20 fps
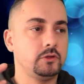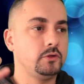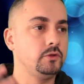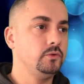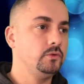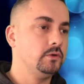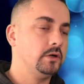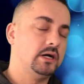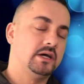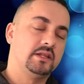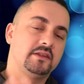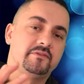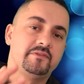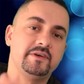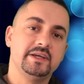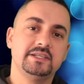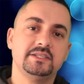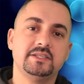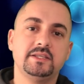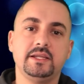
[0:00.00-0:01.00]
two uh, the
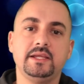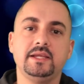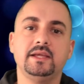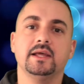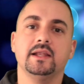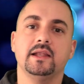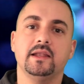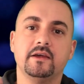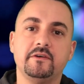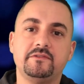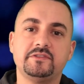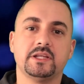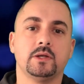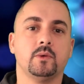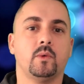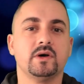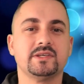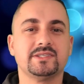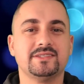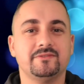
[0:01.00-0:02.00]
phase three lifts that
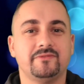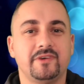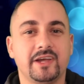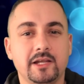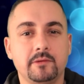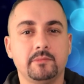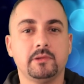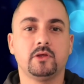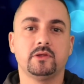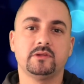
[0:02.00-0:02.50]
wasn't available